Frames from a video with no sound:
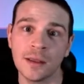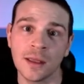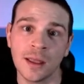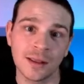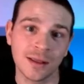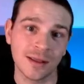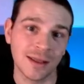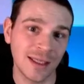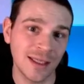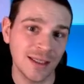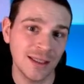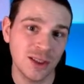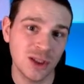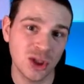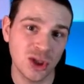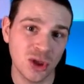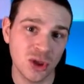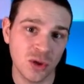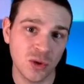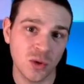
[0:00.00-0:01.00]
lead
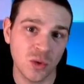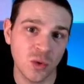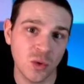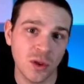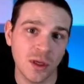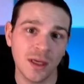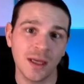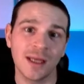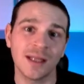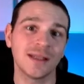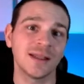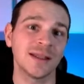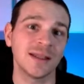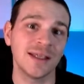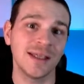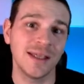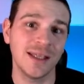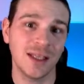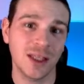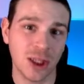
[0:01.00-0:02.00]
two,
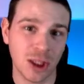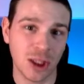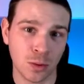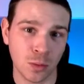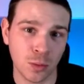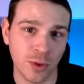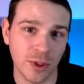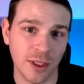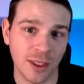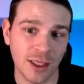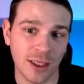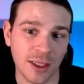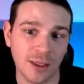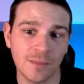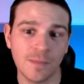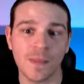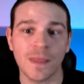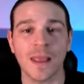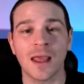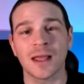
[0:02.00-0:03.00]
lead three,
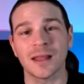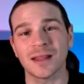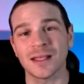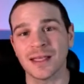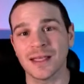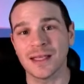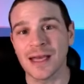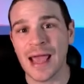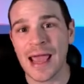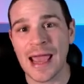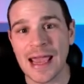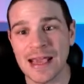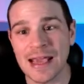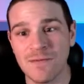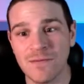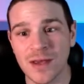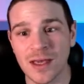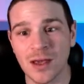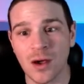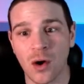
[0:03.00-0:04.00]
lead A
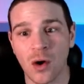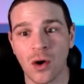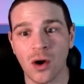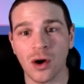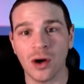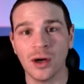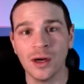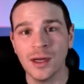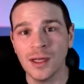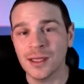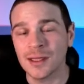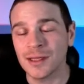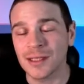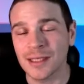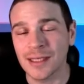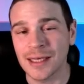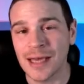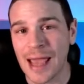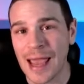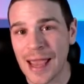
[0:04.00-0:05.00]
V R,
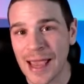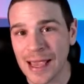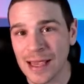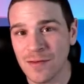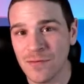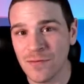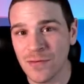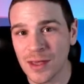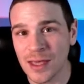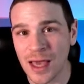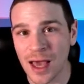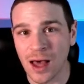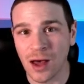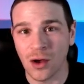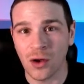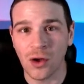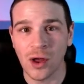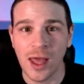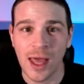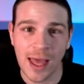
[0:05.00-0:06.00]
lead A V
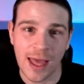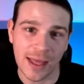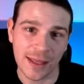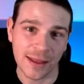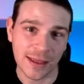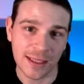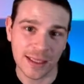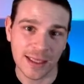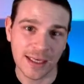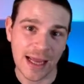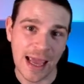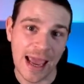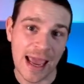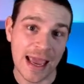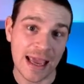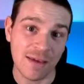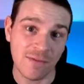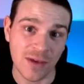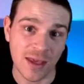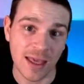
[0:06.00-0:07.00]
L, and lead
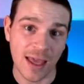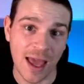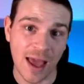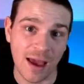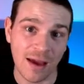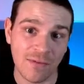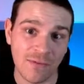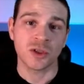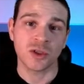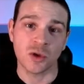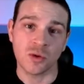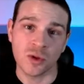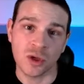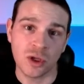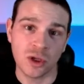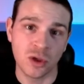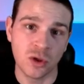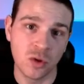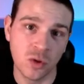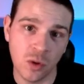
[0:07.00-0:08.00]
A V F. So the
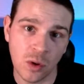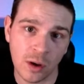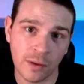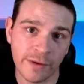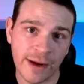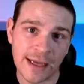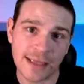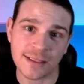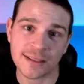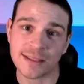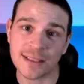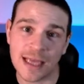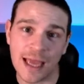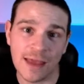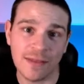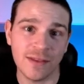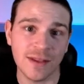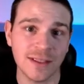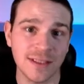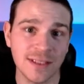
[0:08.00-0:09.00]
Q R S
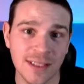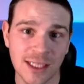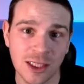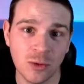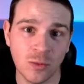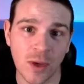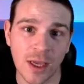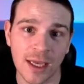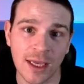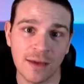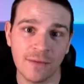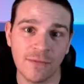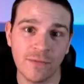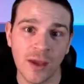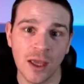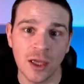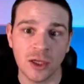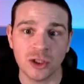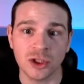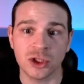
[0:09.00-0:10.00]
and the T wave
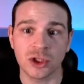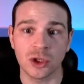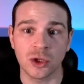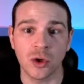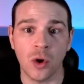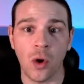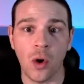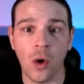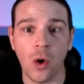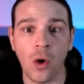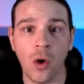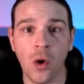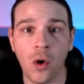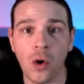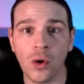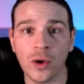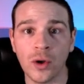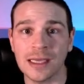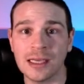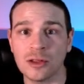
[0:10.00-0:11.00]
should
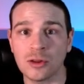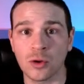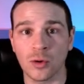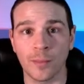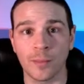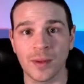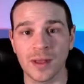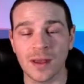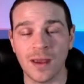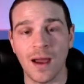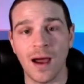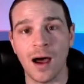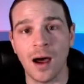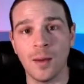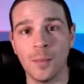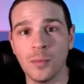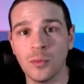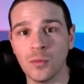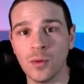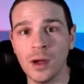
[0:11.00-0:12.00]
all either be
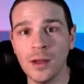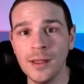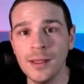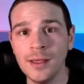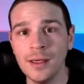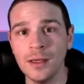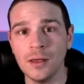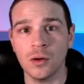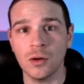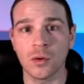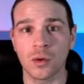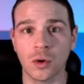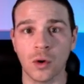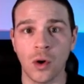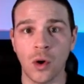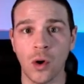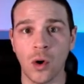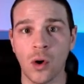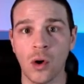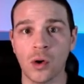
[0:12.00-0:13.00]
upright or
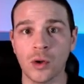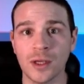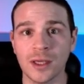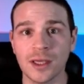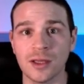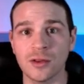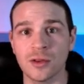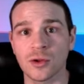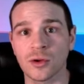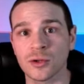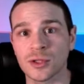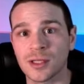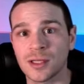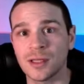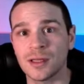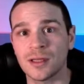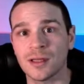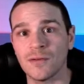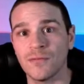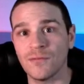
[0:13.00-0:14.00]
all either
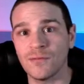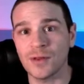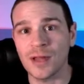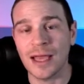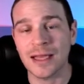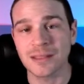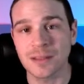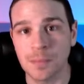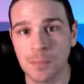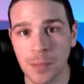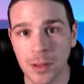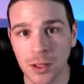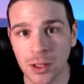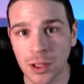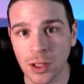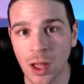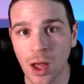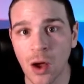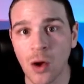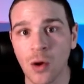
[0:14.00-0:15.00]
deflect
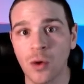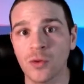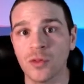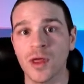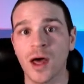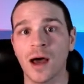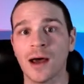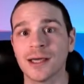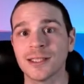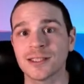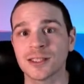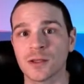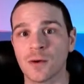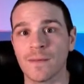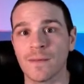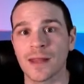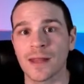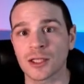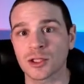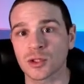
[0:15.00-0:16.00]
below the
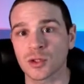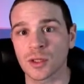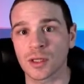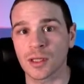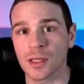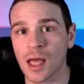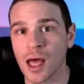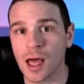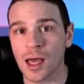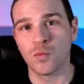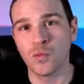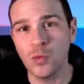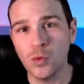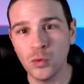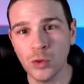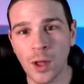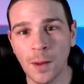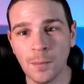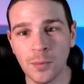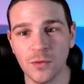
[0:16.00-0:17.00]
isoelectric line. Rule
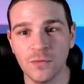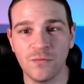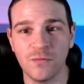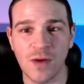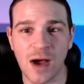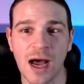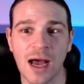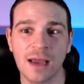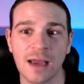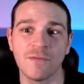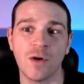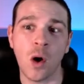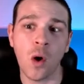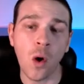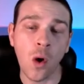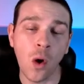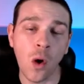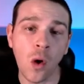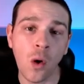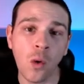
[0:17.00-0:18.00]
number five,
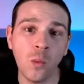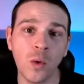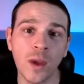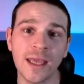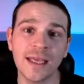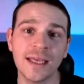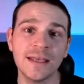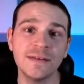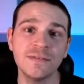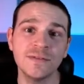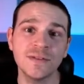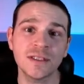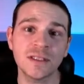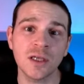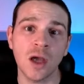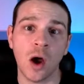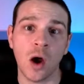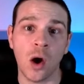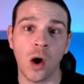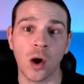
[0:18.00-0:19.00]
all waves
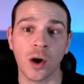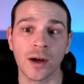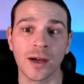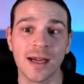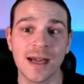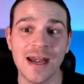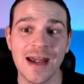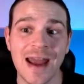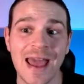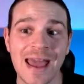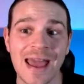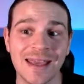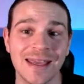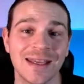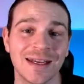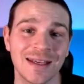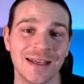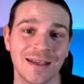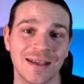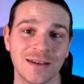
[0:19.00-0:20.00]
are
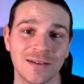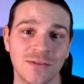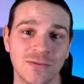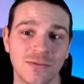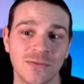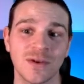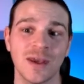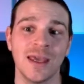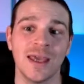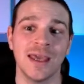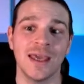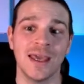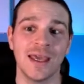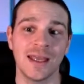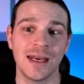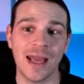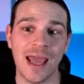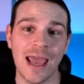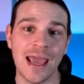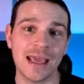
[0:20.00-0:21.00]
negative
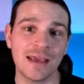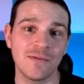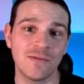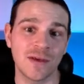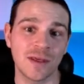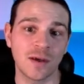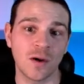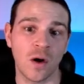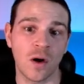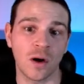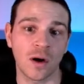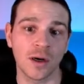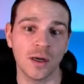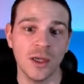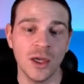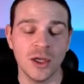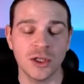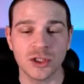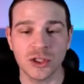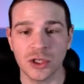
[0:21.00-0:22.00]
in A V R.
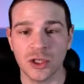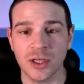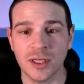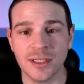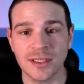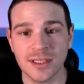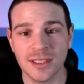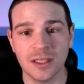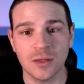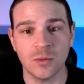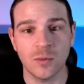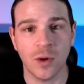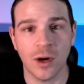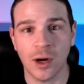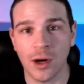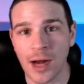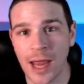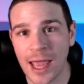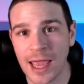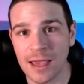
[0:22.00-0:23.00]
So you can see
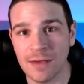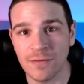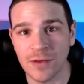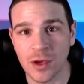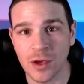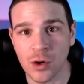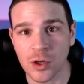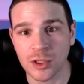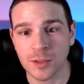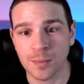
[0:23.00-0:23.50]
where A V R's